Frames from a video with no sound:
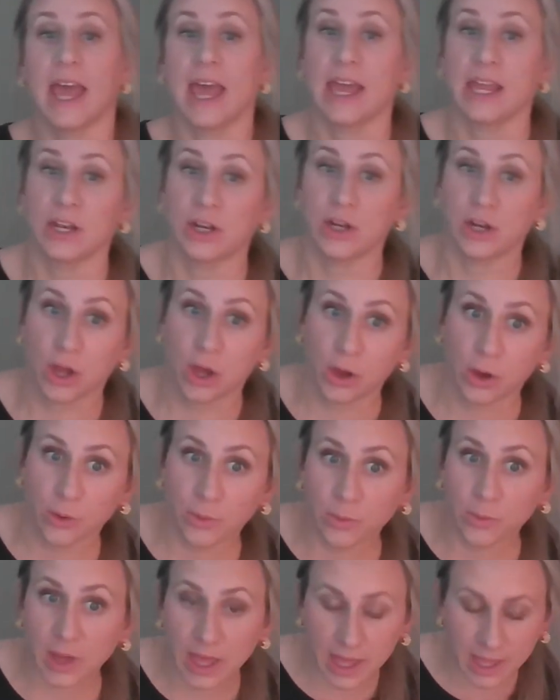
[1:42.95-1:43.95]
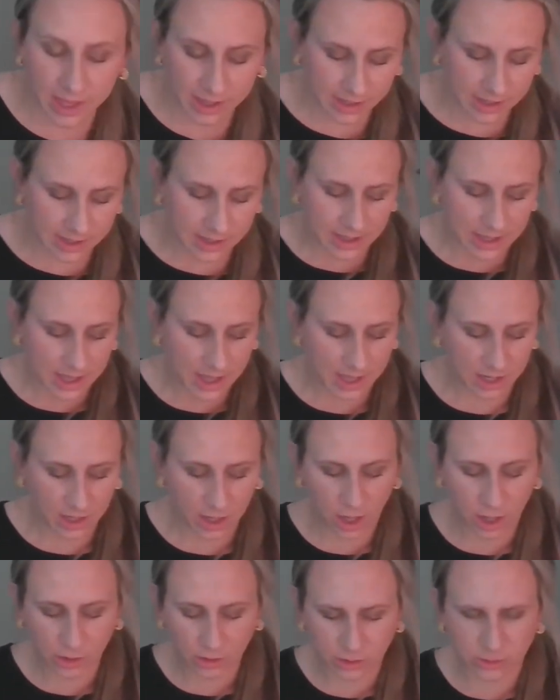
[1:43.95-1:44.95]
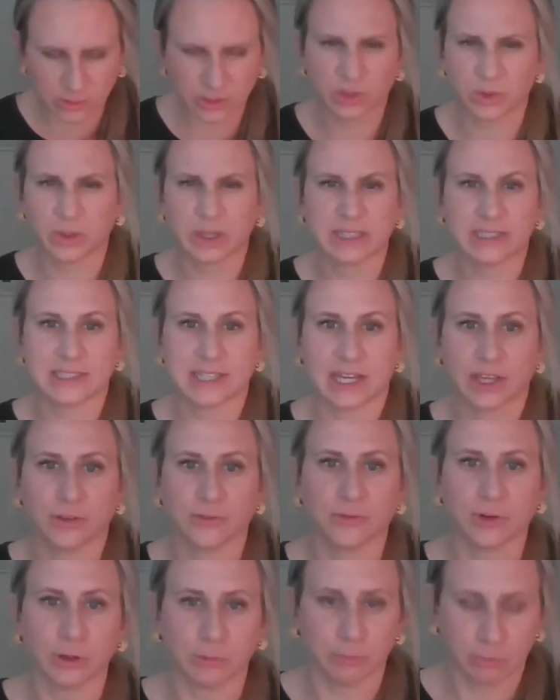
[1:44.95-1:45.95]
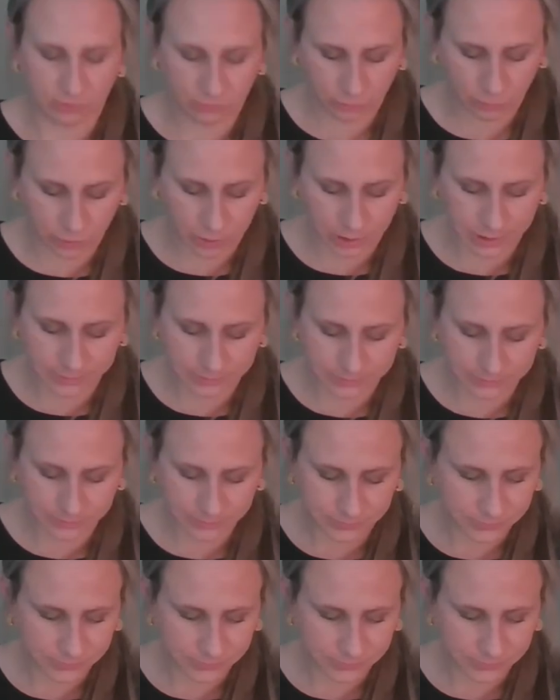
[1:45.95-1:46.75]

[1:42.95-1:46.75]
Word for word: and Noah and all those stories that you've heard before.